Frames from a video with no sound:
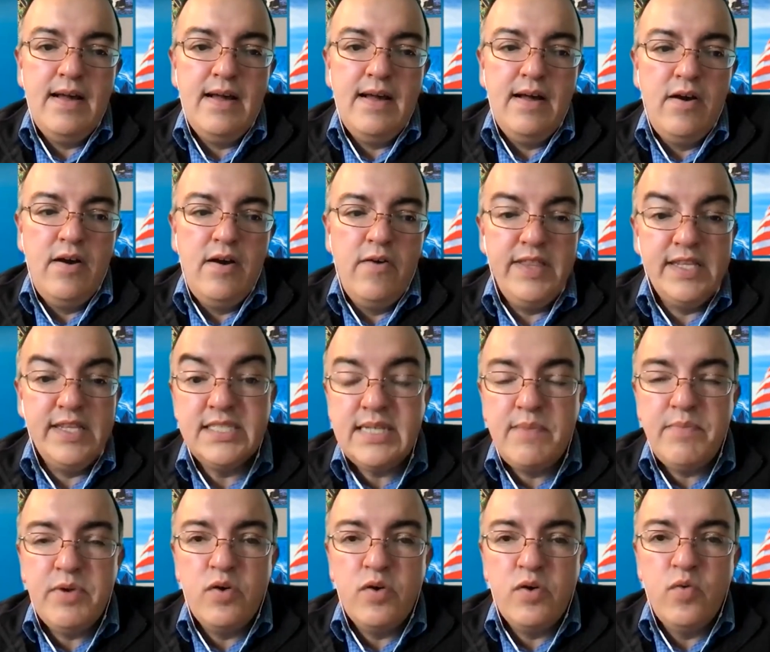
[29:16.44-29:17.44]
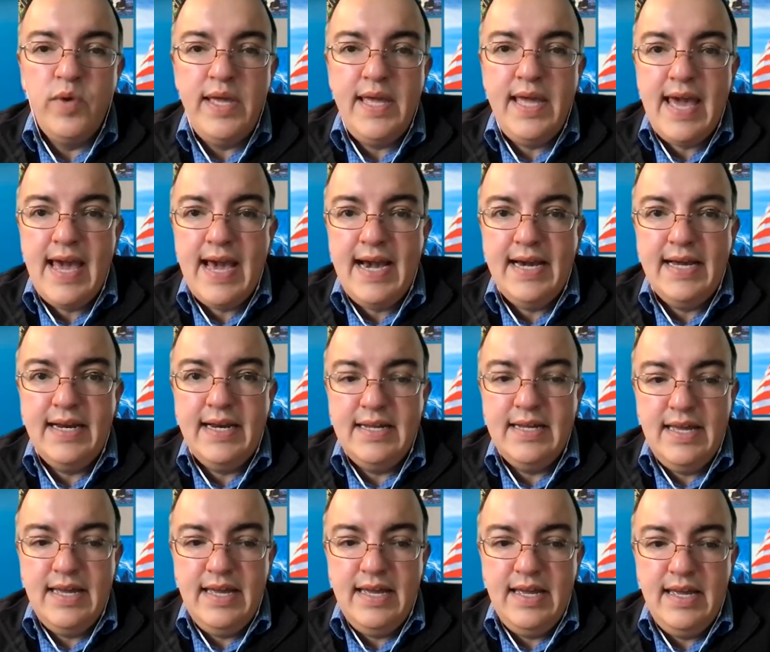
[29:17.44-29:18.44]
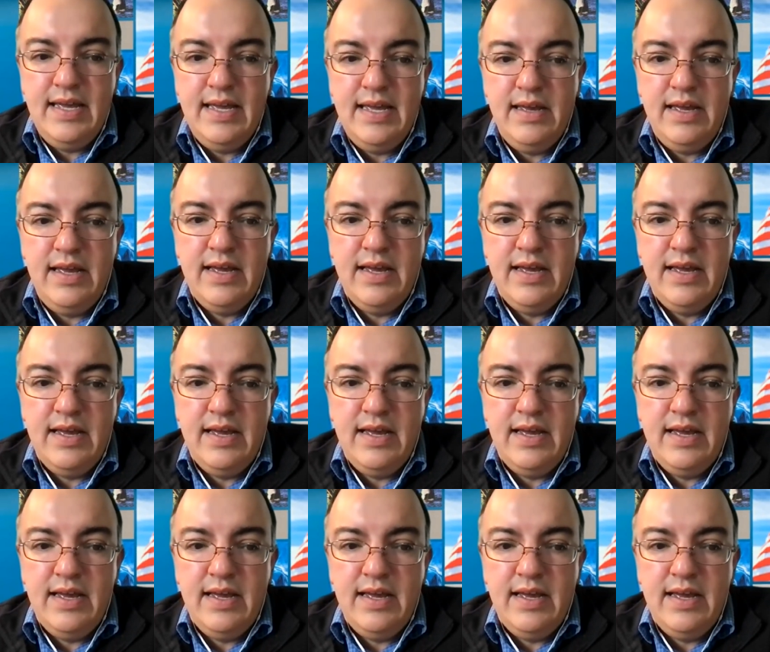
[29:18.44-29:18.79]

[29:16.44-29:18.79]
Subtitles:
over the summer, we had an